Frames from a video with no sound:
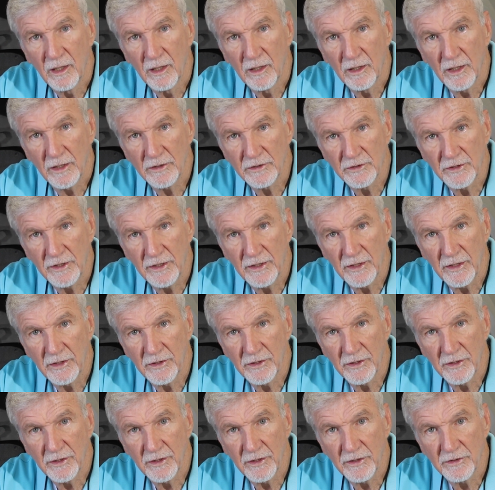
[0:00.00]
Let's get
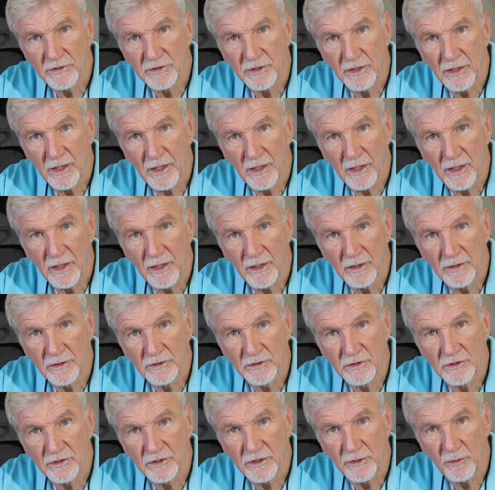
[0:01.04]
into this and
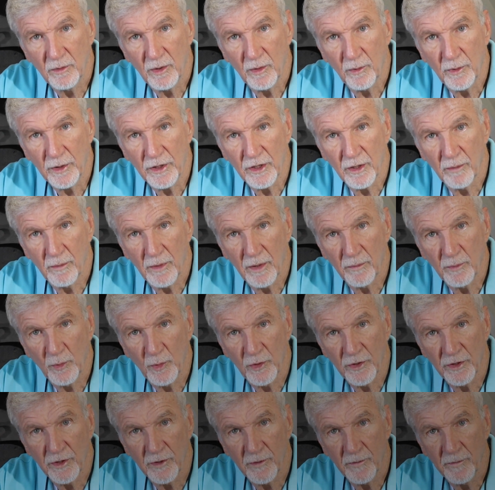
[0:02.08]
see what we come up with.